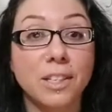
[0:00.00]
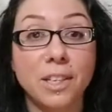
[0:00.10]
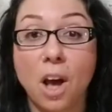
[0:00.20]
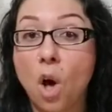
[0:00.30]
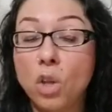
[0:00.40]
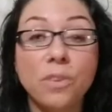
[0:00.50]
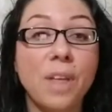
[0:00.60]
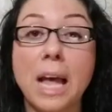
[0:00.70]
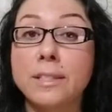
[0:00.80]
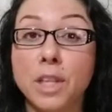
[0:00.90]
All of
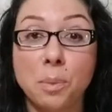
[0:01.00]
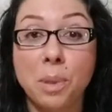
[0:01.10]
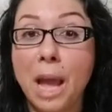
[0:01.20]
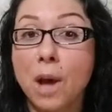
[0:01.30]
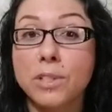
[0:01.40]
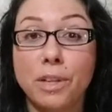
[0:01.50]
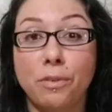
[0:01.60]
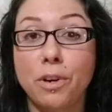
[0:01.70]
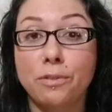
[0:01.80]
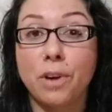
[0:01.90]
that's going to play out
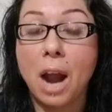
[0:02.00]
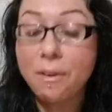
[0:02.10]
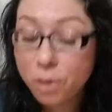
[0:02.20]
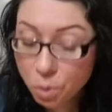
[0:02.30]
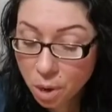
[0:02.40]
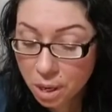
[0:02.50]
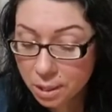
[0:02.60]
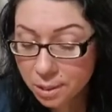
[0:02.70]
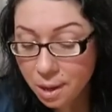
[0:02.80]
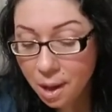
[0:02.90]
different for
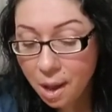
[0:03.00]
everyone.